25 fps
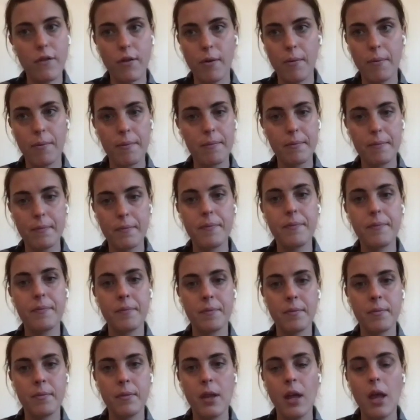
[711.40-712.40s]
beautiful.
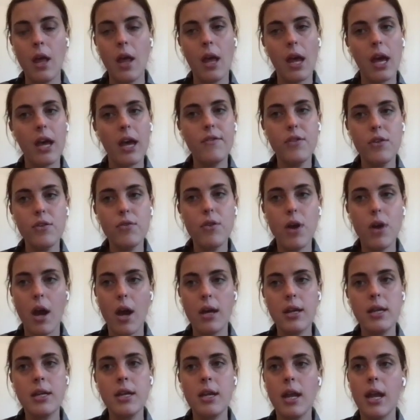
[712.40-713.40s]
Have you
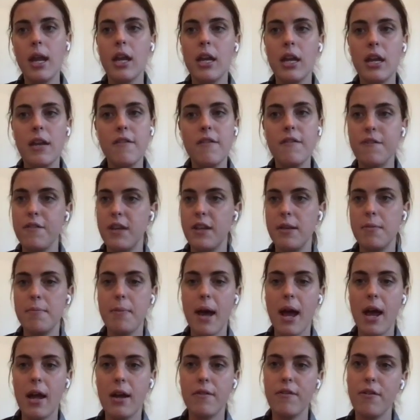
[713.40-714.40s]
gotten any
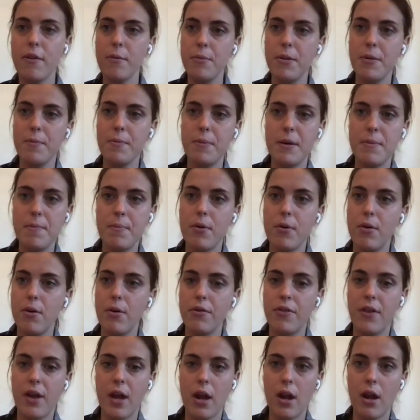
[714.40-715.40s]
feedback from the
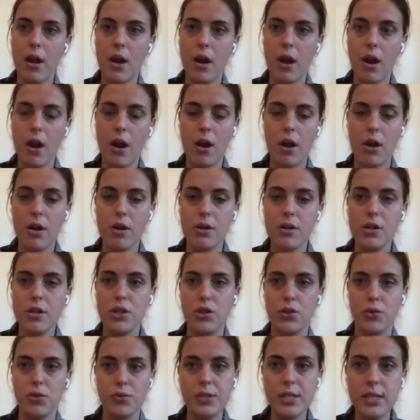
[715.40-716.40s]
people that are
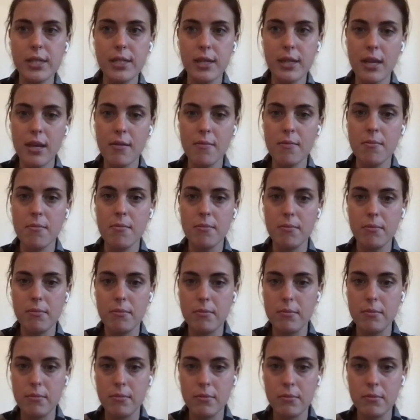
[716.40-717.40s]
using them?